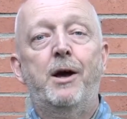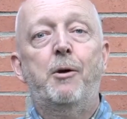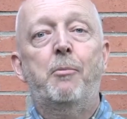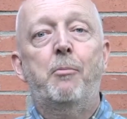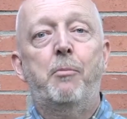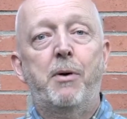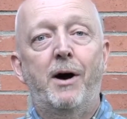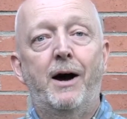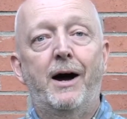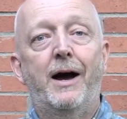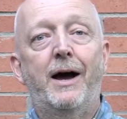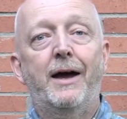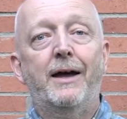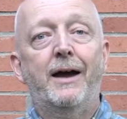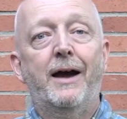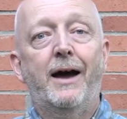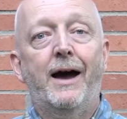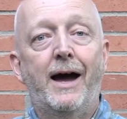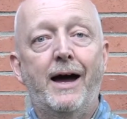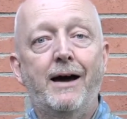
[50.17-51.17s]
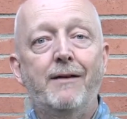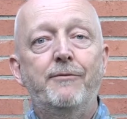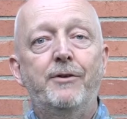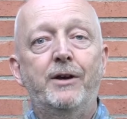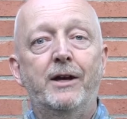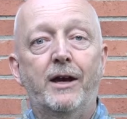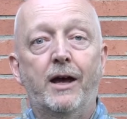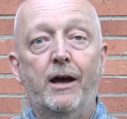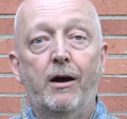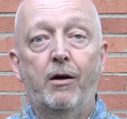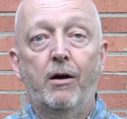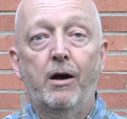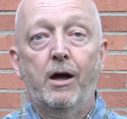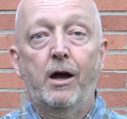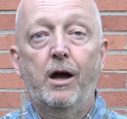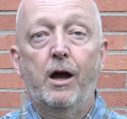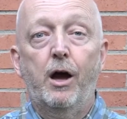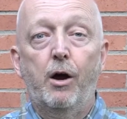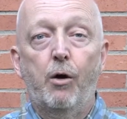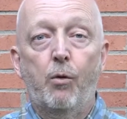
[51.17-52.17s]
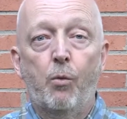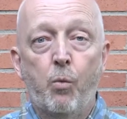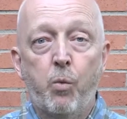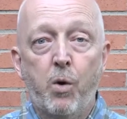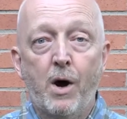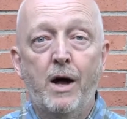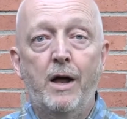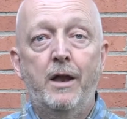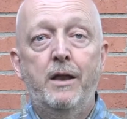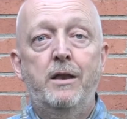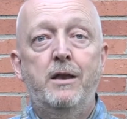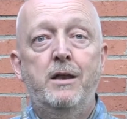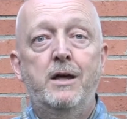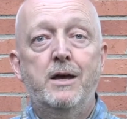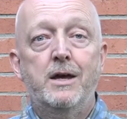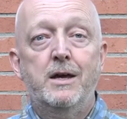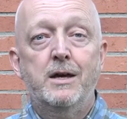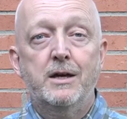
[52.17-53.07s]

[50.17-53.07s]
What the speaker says: by having one